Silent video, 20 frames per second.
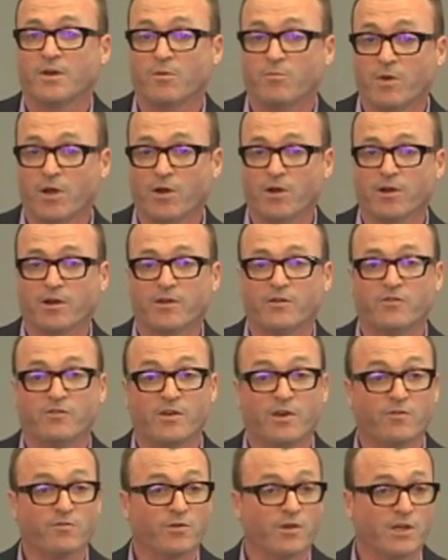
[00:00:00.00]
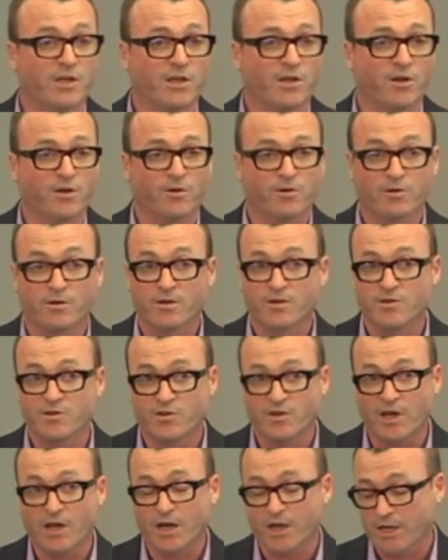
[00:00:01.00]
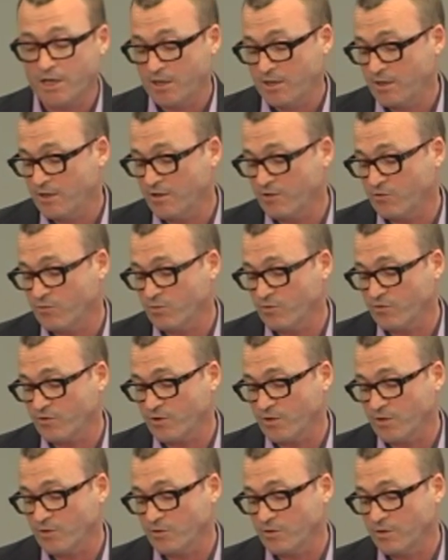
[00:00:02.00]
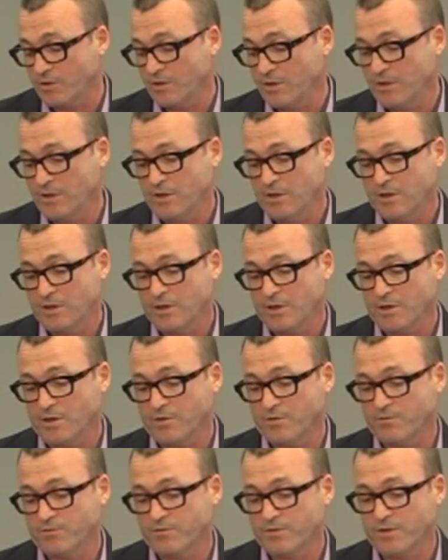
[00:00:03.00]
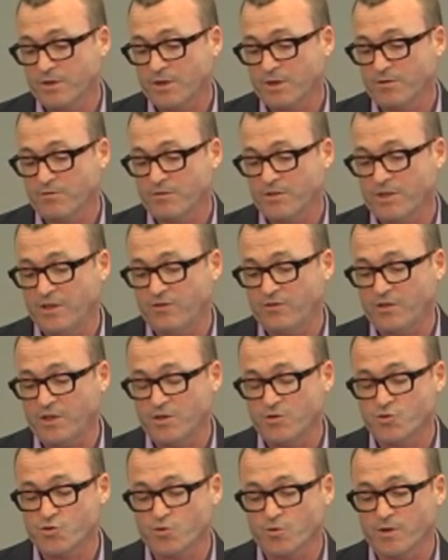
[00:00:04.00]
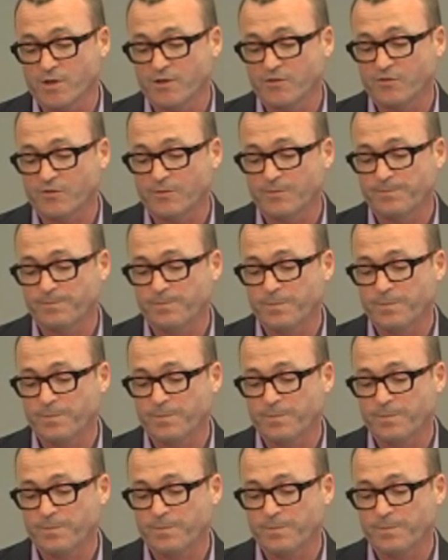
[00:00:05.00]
Americans every year die as a result of, of these injuries.